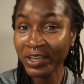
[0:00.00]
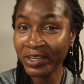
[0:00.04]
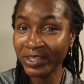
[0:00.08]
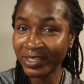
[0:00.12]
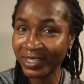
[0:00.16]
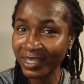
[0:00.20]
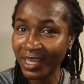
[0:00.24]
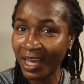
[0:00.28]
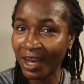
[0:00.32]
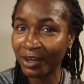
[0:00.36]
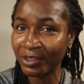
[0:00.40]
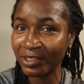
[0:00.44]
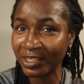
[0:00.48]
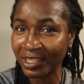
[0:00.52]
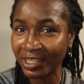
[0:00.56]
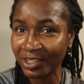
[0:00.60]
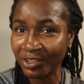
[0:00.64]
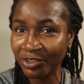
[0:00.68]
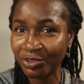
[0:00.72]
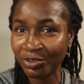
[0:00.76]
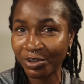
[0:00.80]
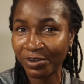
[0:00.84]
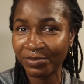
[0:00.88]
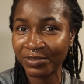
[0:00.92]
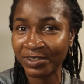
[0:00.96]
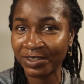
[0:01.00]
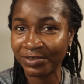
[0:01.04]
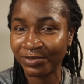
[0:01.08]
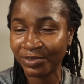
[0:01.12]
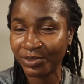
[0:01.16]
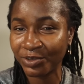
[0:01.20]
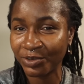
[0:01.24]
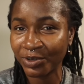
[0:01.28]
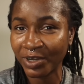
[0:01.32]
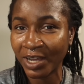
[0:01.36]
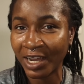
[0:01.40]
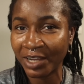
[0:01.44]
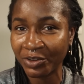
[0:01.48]
see how the intro of this
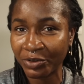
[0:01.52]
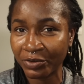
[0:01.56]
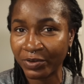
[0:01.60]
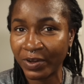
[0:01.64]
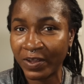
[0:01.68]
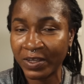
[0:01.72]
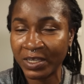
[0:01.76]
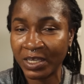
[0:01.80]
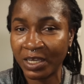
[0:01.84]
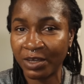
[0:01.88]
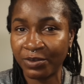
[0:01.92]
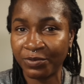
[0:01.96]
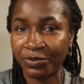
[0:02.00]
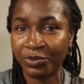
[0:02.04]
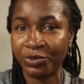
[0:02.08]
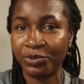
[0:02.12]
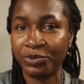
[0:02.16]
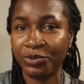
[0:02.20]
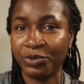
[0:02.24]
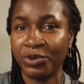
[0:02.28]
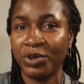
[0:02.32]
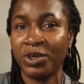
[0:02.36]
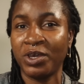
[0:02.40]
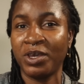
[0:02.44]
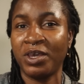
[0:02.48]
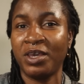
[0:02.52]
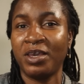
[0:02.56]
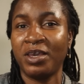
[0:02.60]
video kind of like gave you